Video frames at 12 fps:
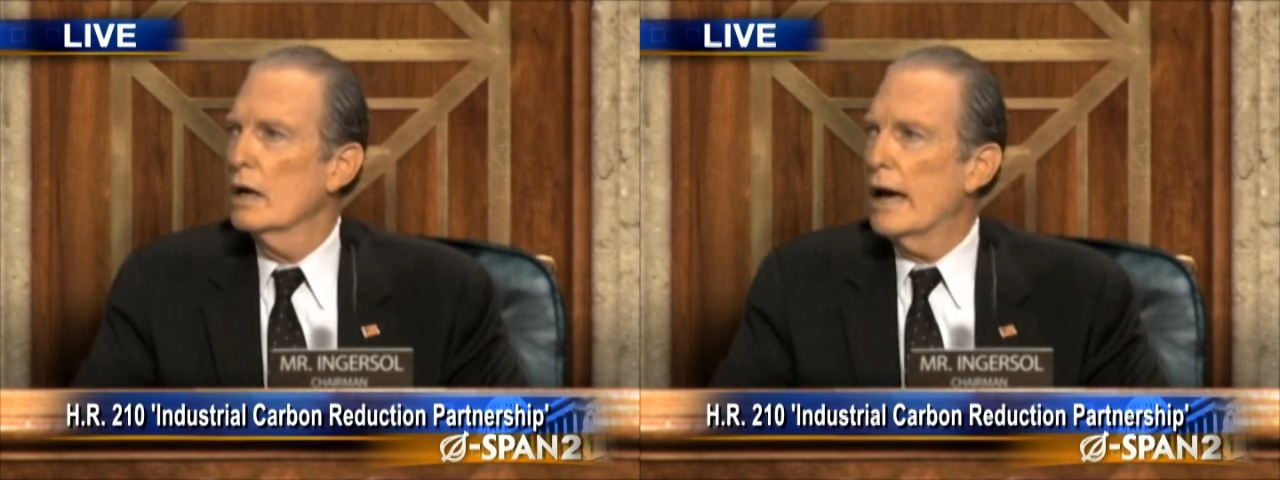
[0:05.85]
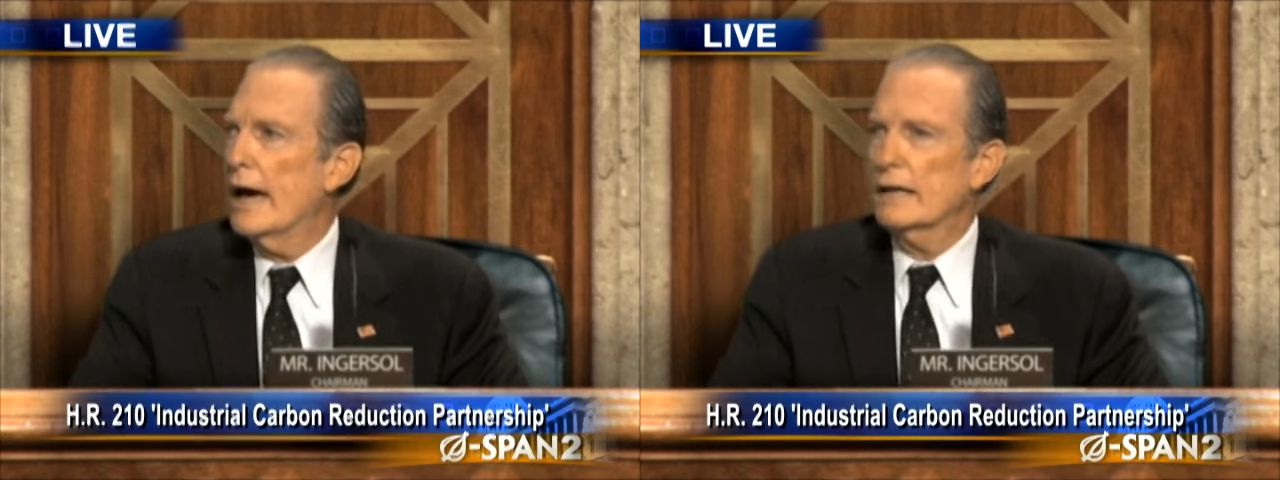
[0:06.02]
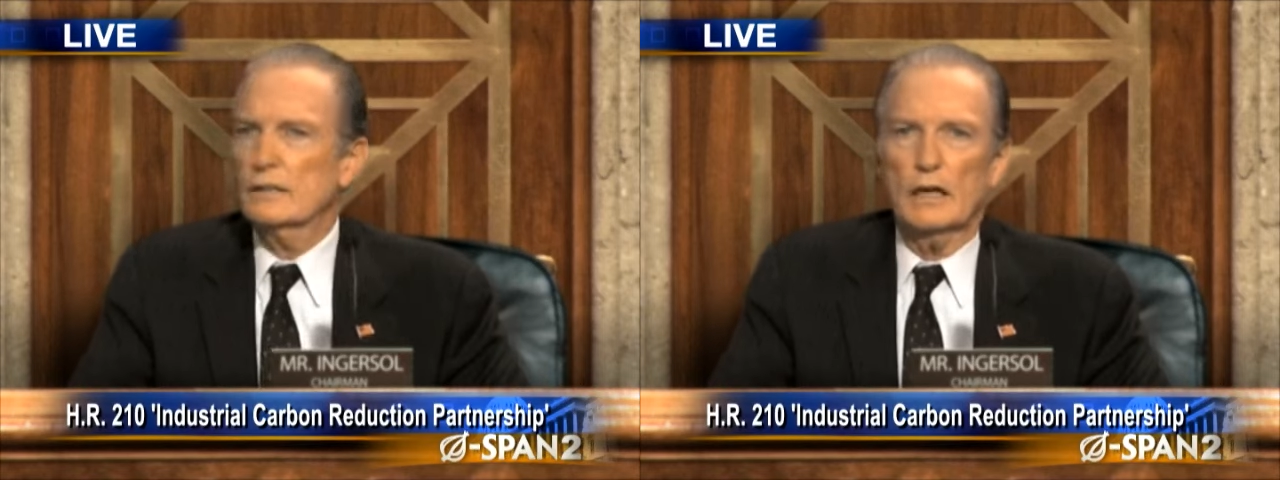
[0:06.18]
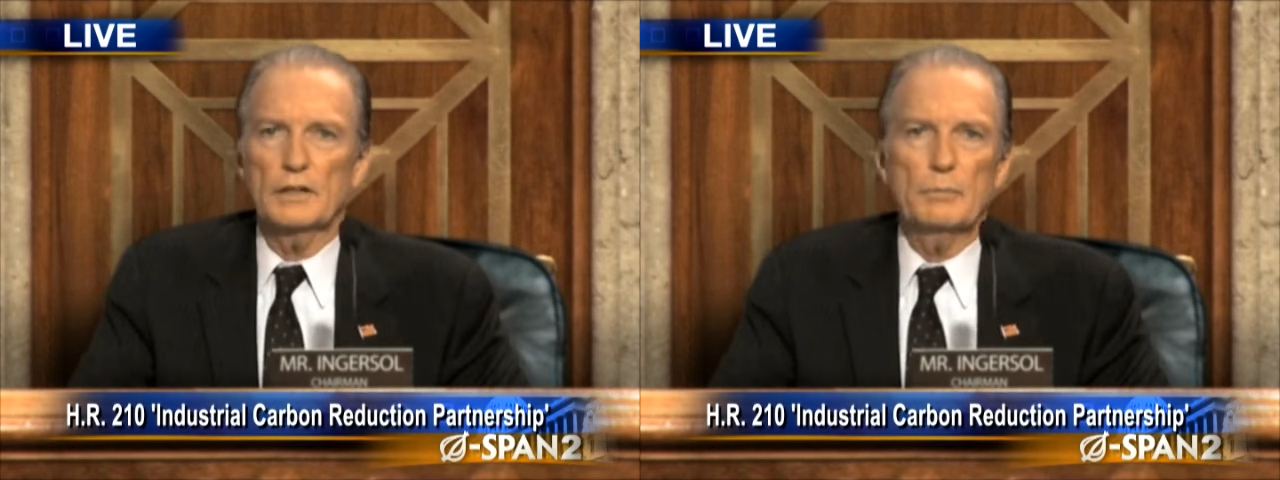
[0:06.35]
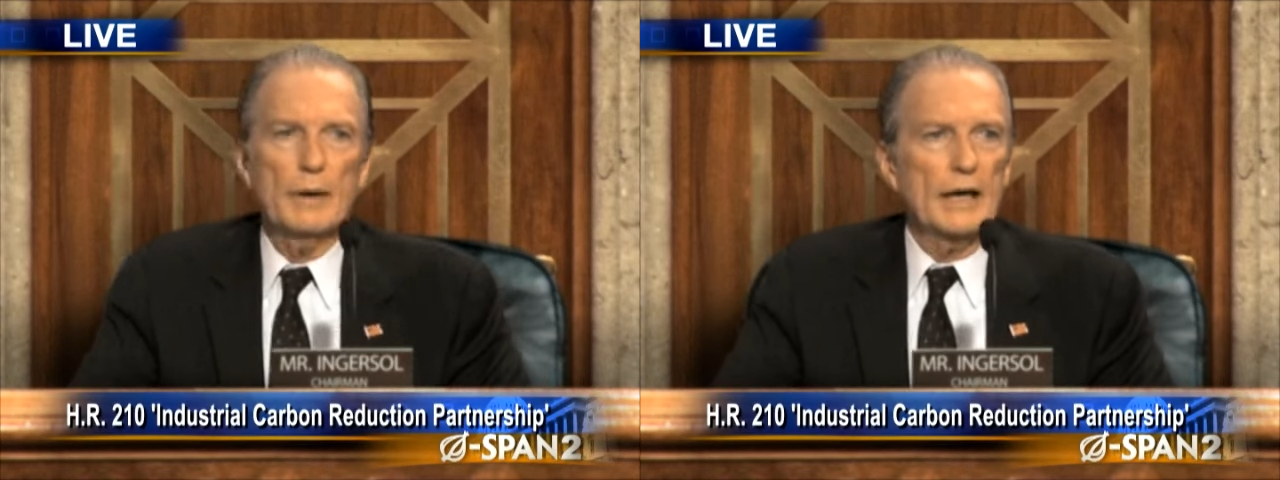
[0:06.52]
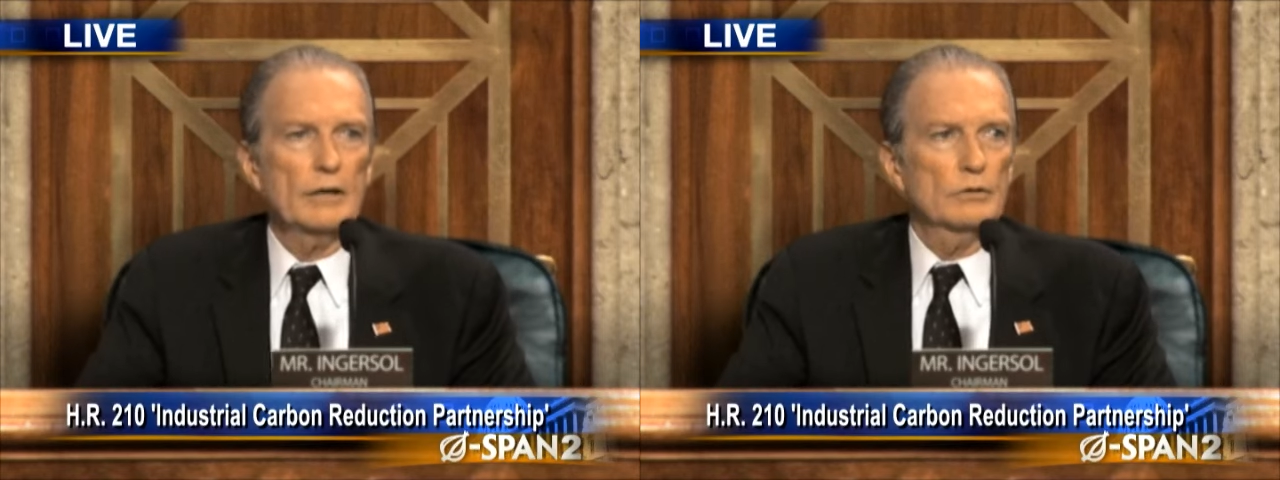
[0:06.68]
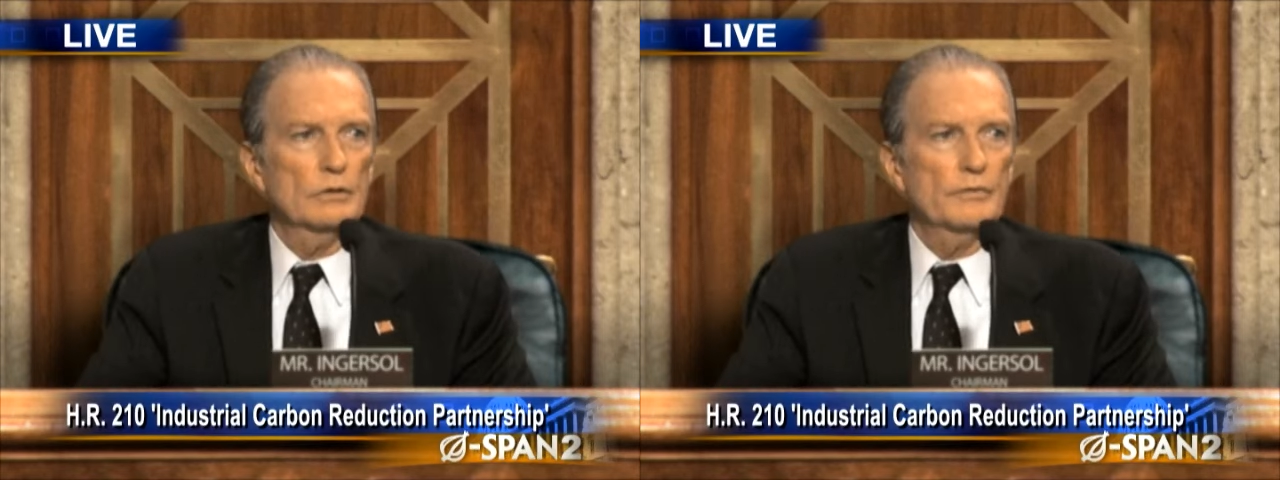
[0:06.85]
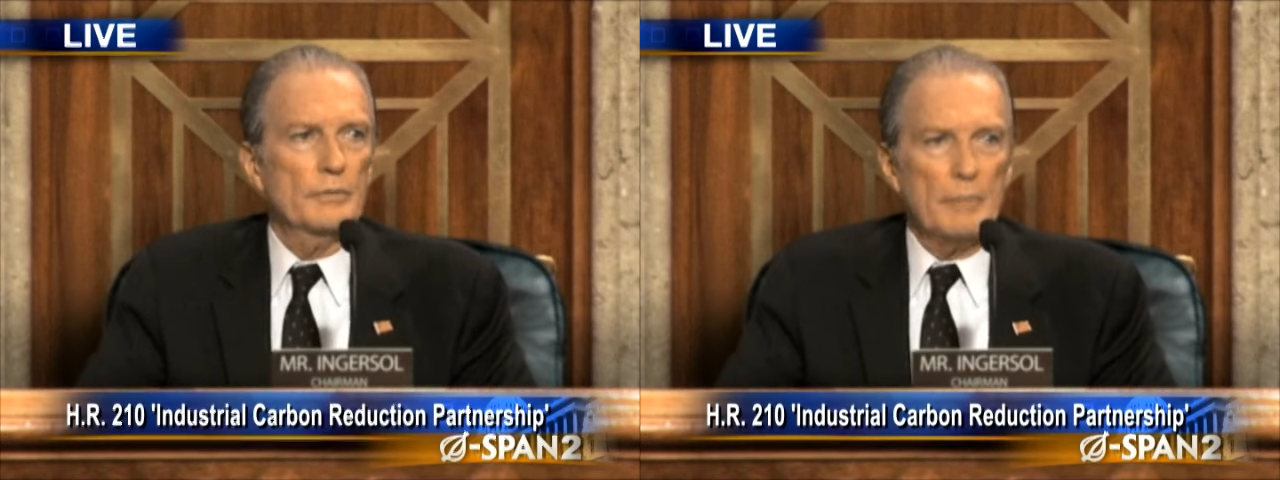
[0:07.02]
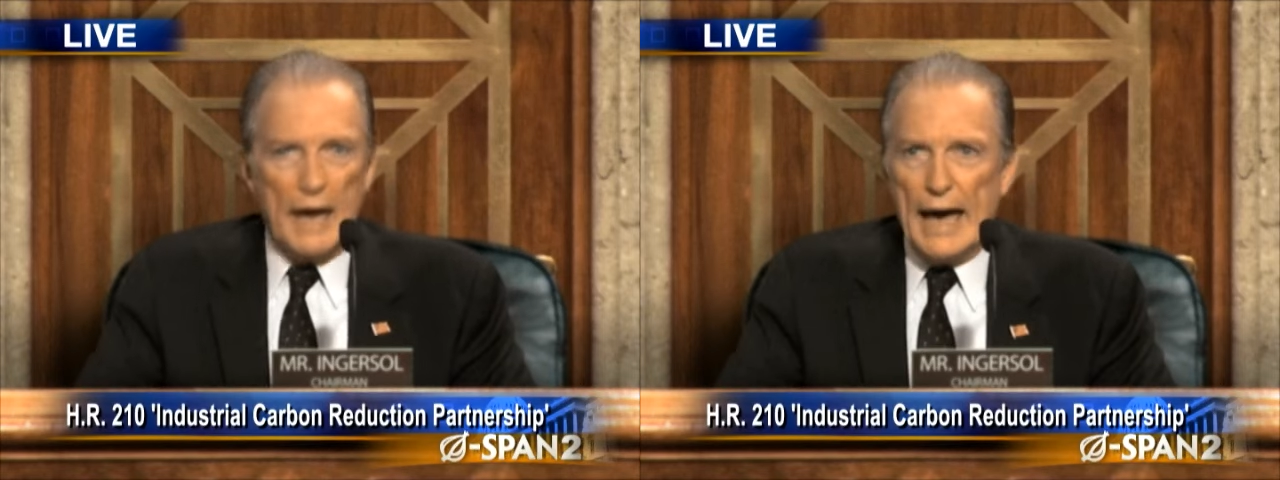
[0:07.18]
act on the matter
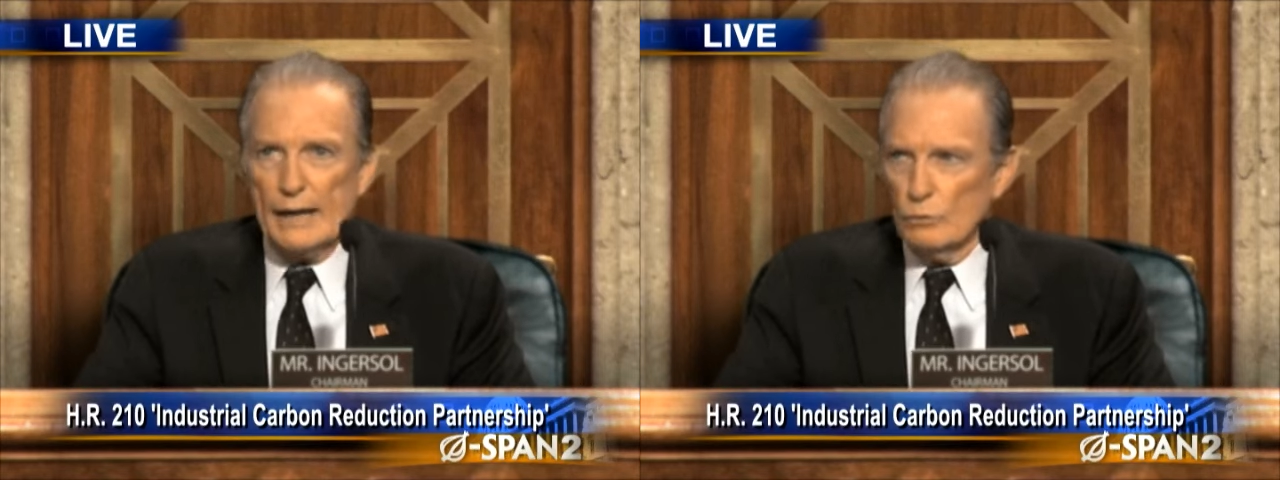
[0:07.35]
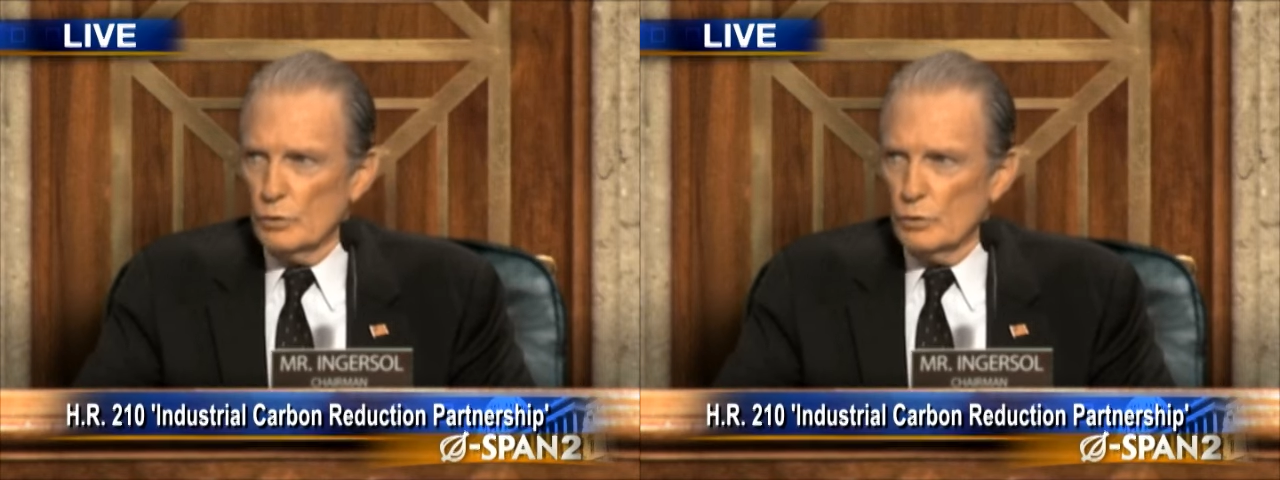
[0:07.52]
of the bat,